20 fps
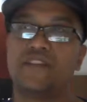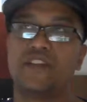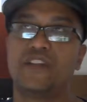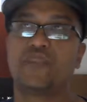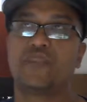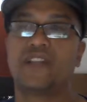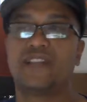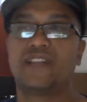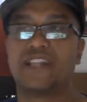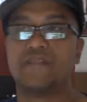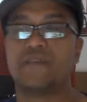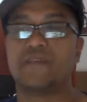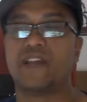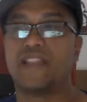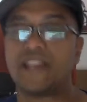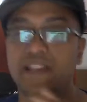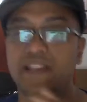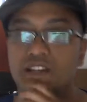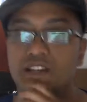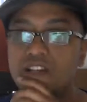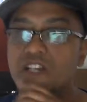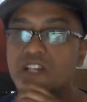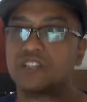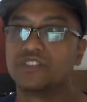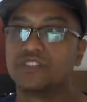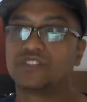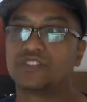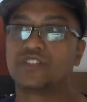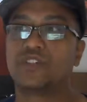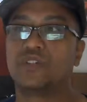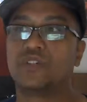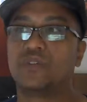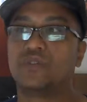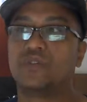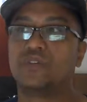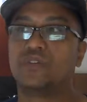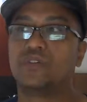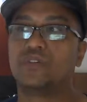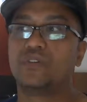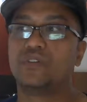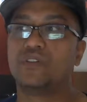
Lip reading: Here's what I get by that. So,